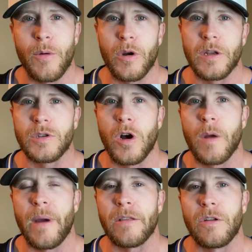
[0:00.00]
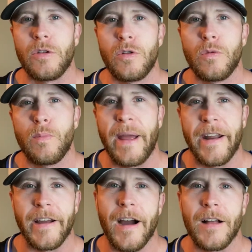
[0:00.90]
going to talk about the new
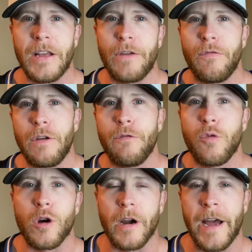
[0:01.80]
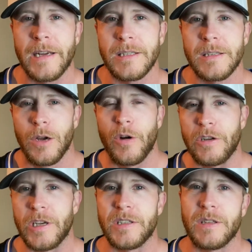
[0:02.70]
Panigale V4S, which
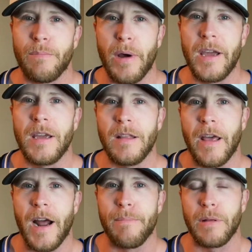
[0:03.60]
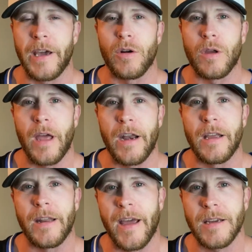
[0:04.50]
is the bike that I plan on
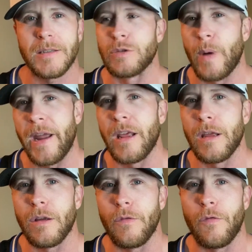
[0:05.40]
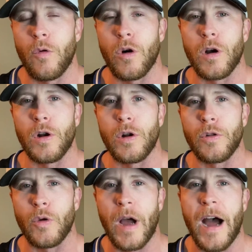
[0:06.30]
getting next. Waiting for
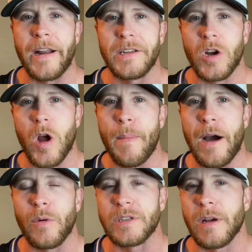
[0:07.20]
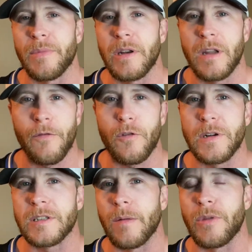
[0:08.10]
Ducati to come out with something
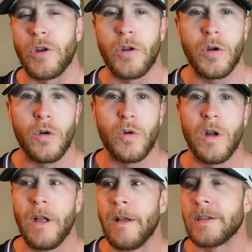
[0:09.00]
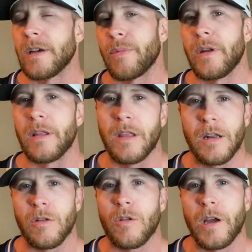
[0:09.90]
different, something new, something that
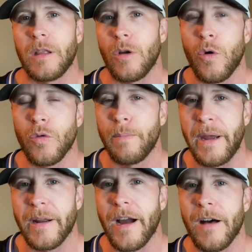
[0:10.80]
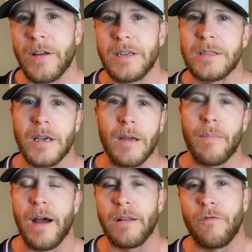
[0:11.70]
didn't look like the old Panigales, like
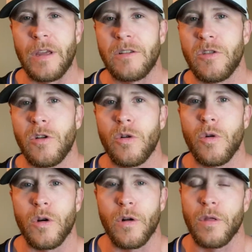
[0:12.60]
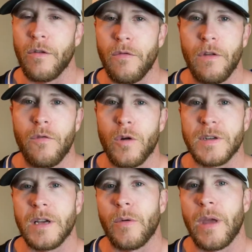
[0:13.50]
my V2 or the V4s
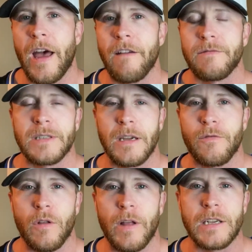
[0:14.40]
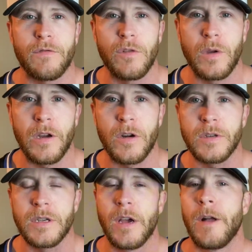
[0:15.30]
that we have seen for the last few
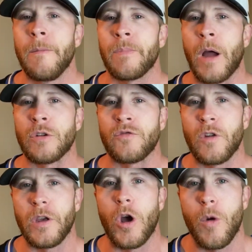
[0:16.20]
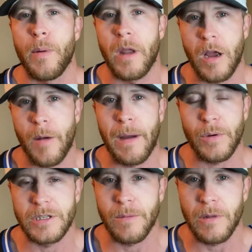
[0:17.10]
years. I was really hoping they come out
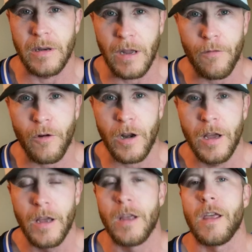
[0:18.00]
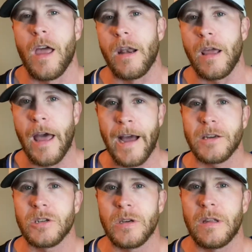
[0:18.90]
with something different, and they
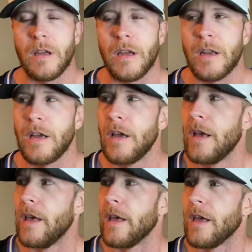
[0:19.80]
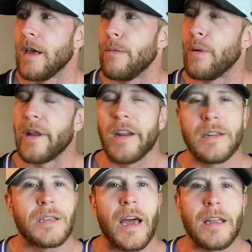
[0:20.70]
actually did, but it
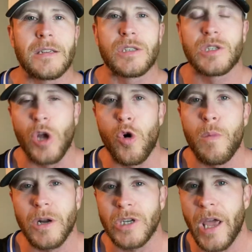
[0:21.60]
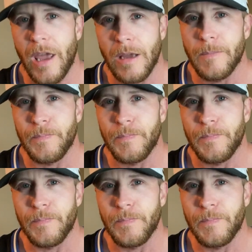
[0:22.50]
is getting so much hate.